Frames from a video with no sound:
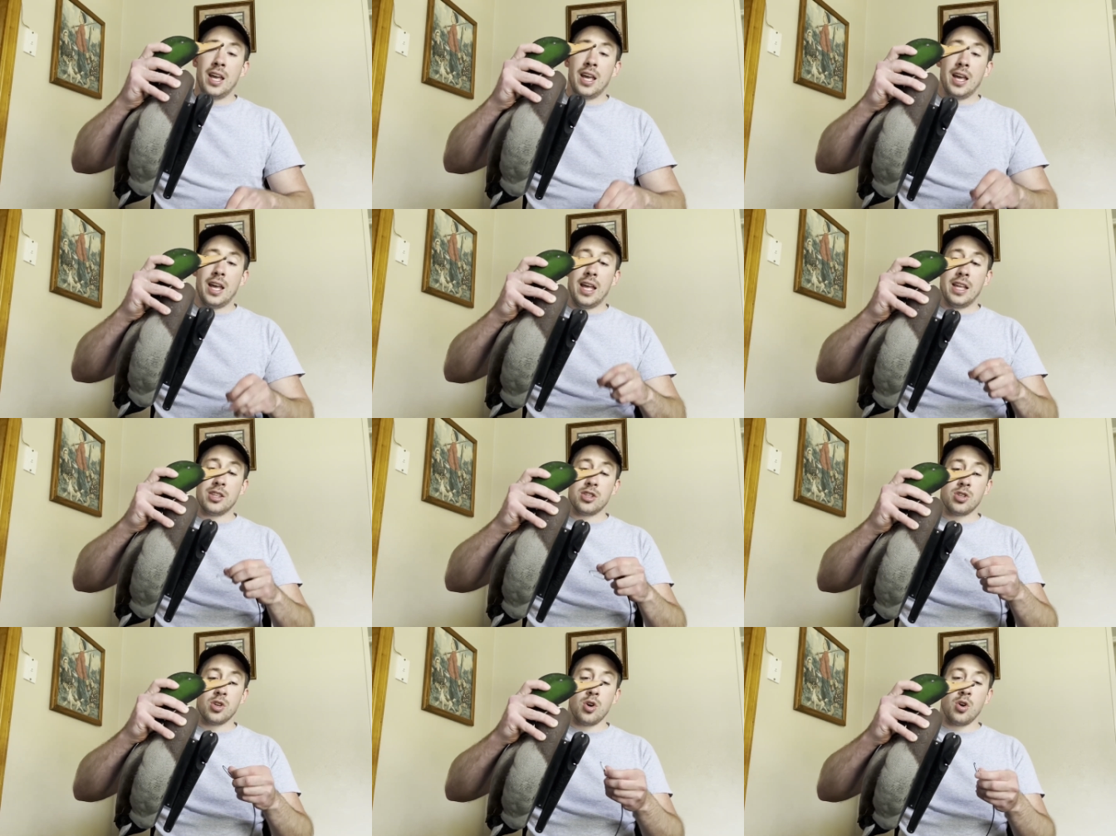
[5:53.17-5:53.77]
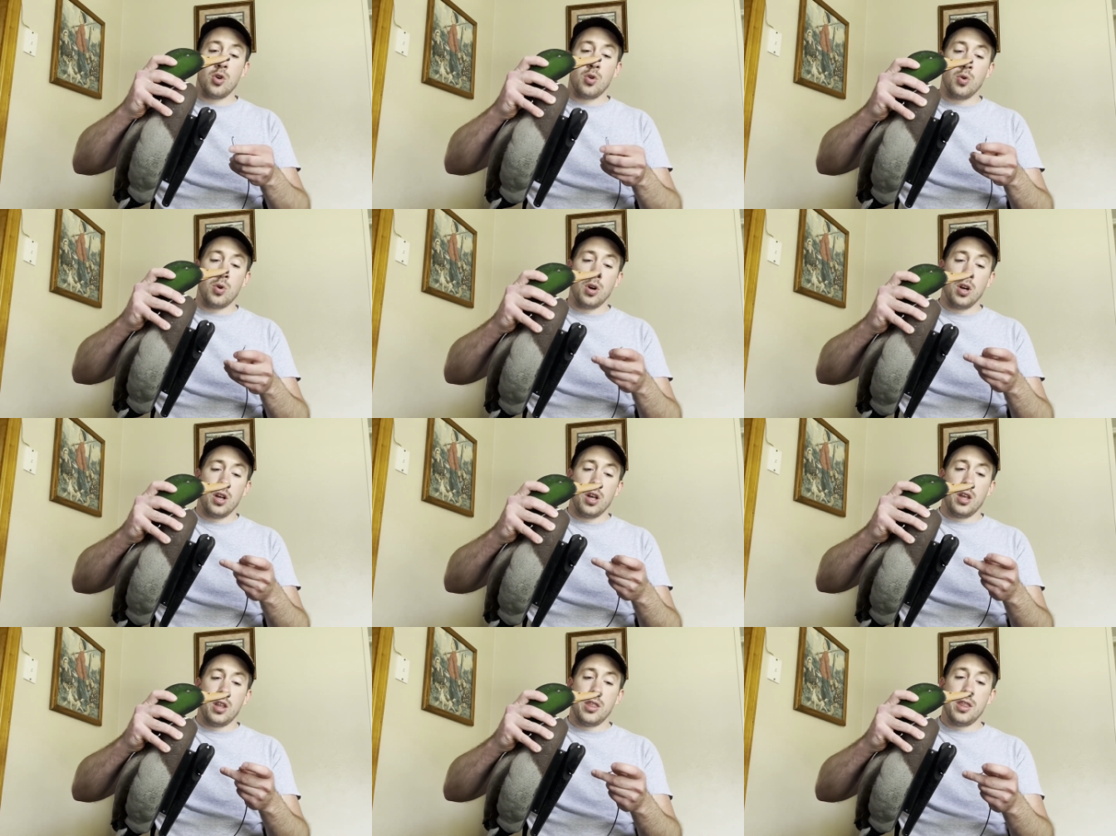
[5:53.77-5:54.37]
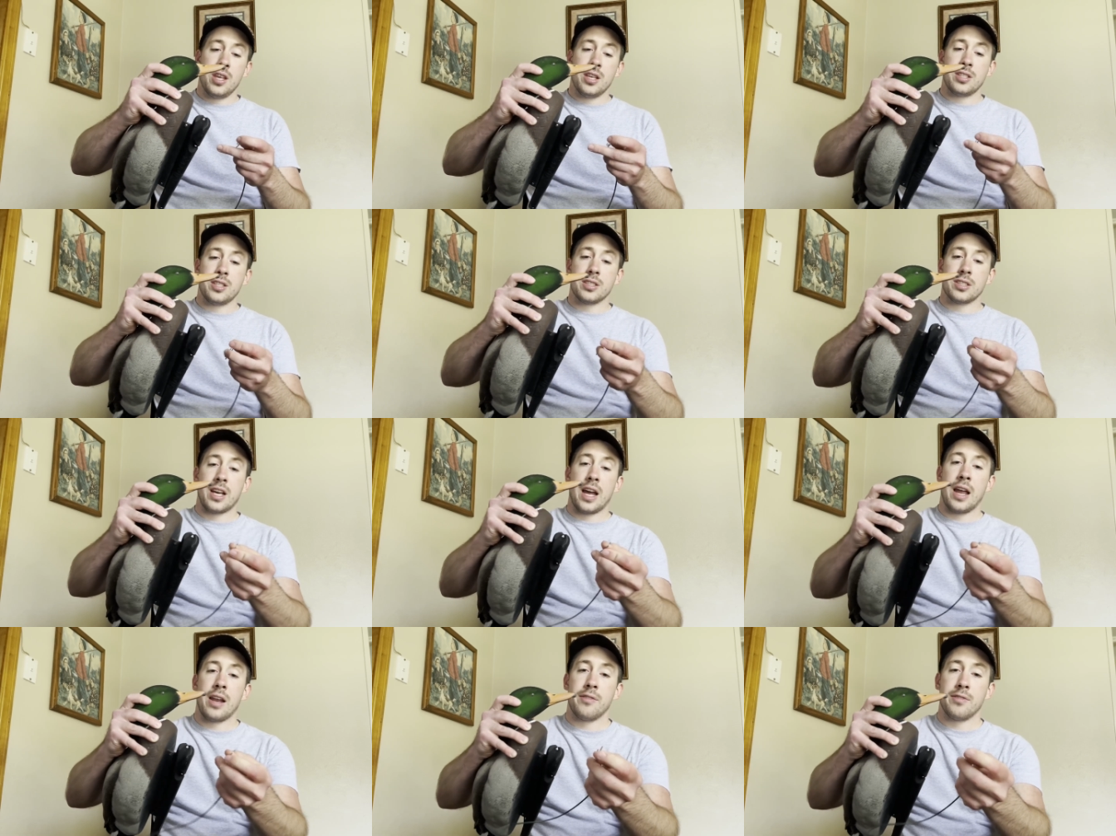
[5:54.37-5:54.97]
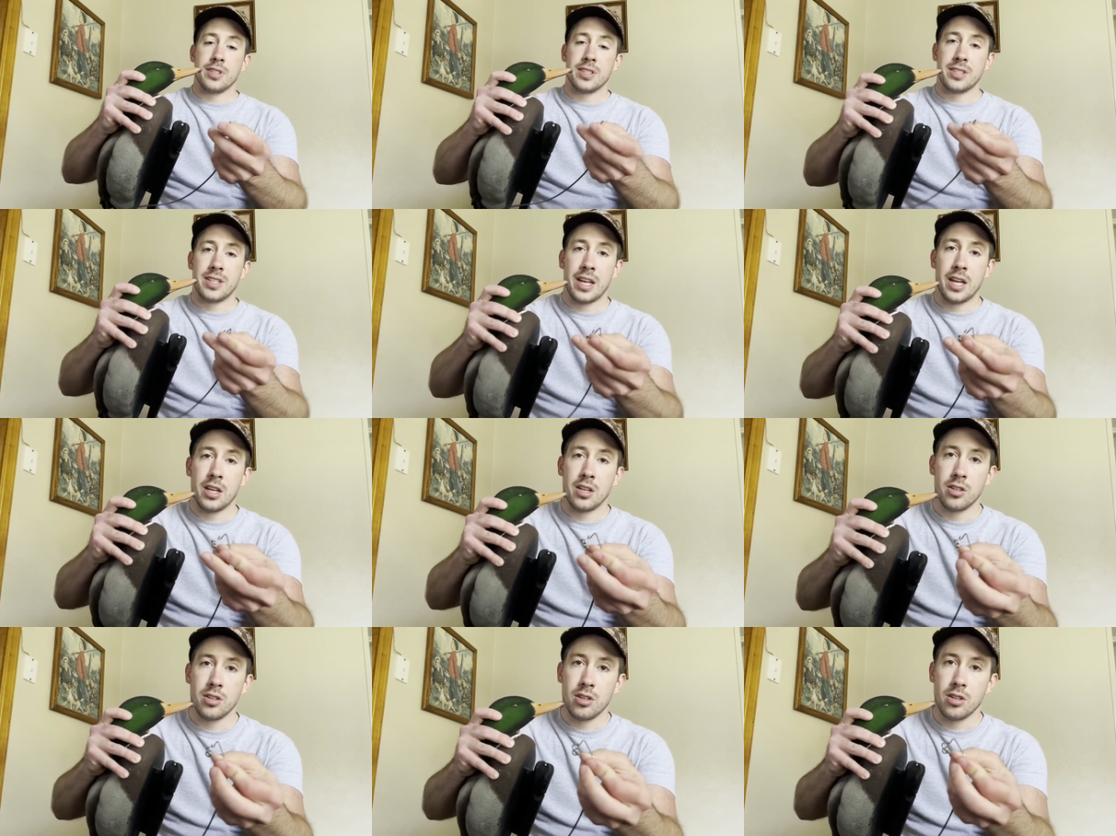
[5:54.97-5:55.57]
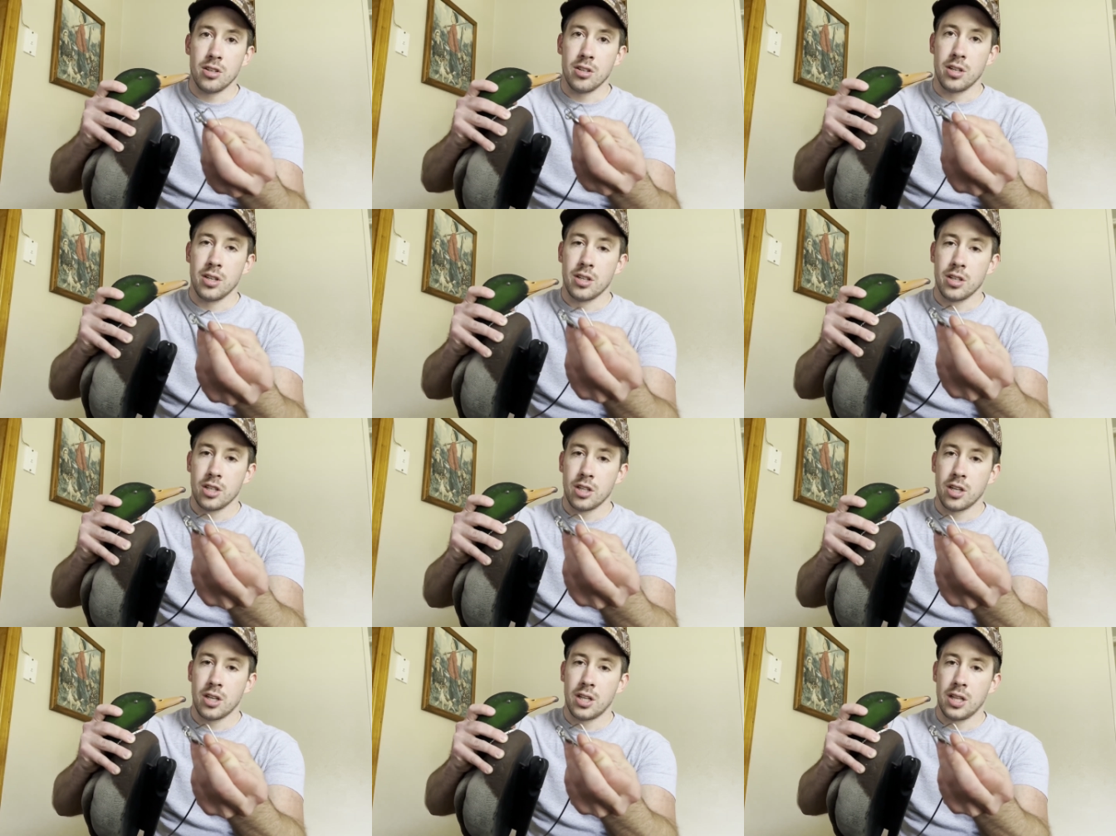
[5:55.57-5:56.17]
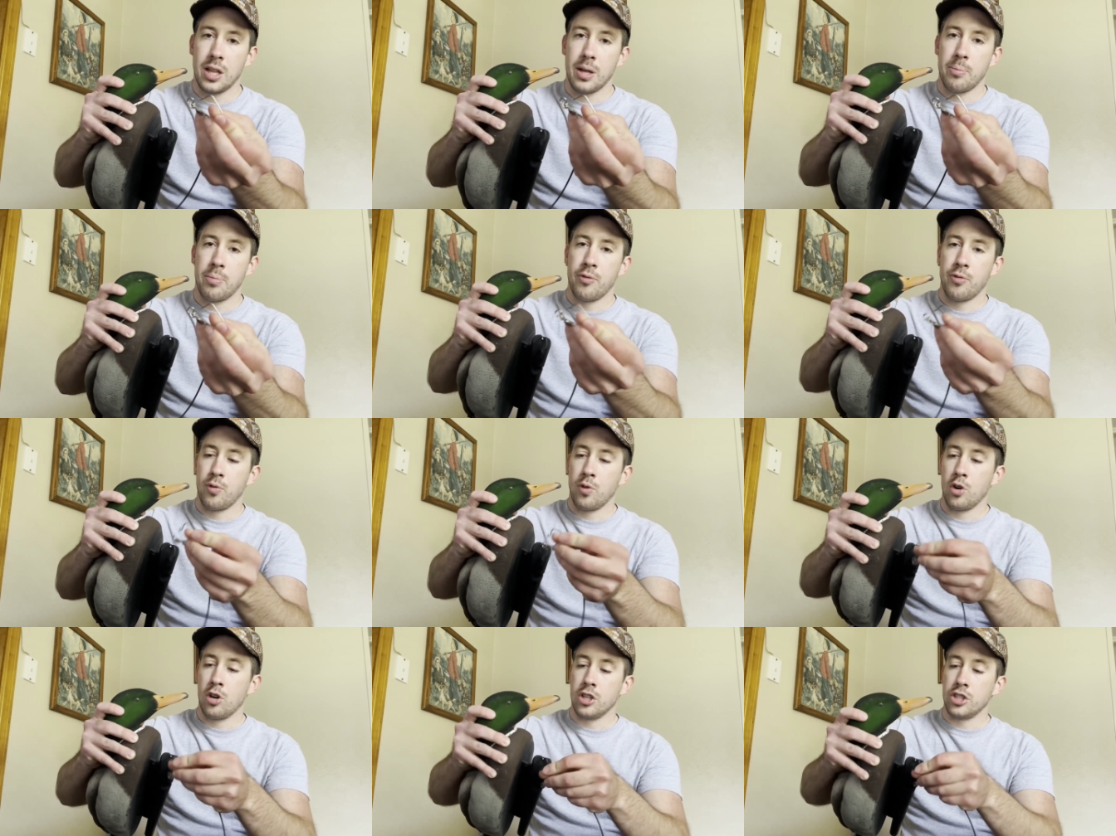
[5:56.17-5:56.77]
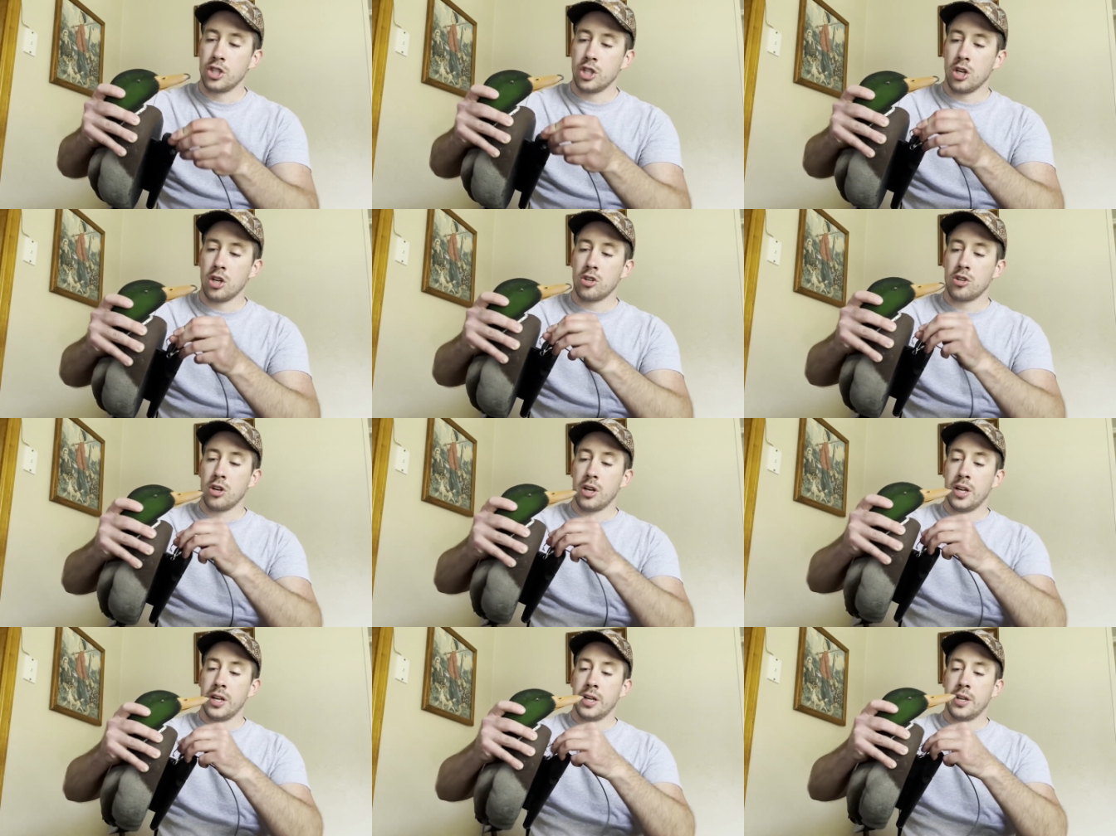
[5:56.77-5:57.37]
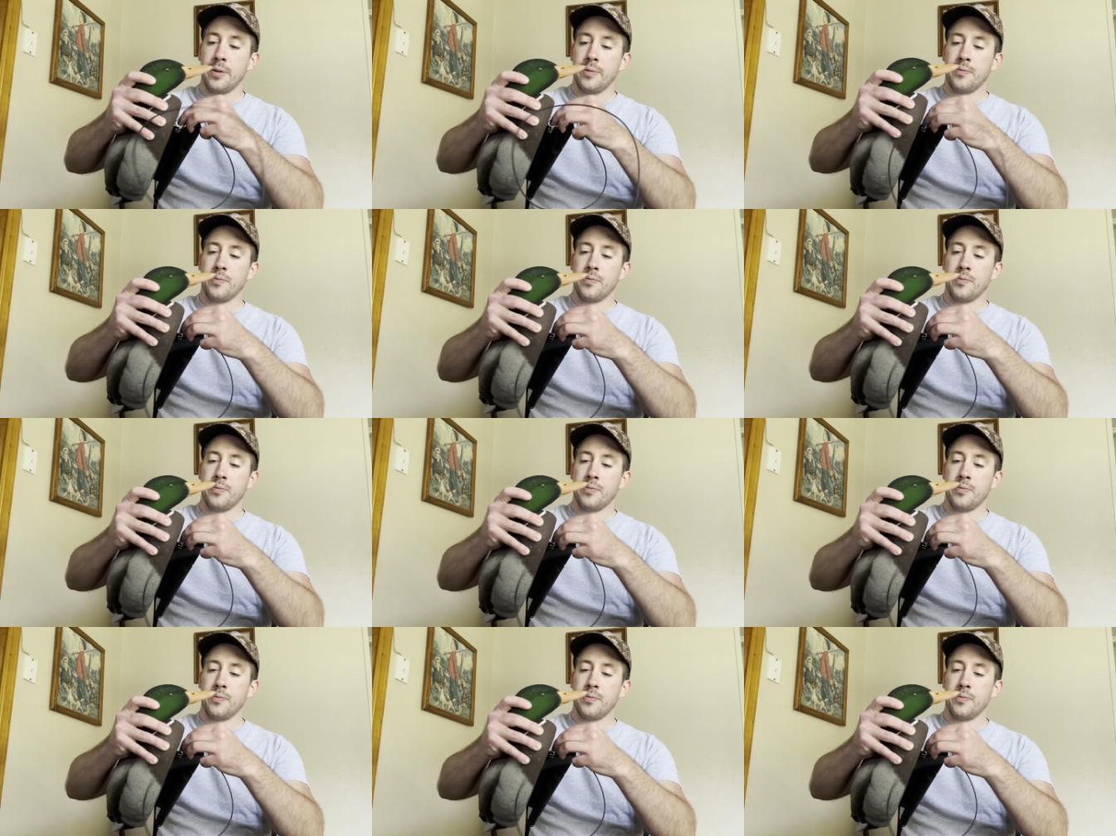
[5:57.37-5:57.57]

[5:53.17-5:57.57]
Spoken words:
and so this is kind of a standard clip for a jerk rig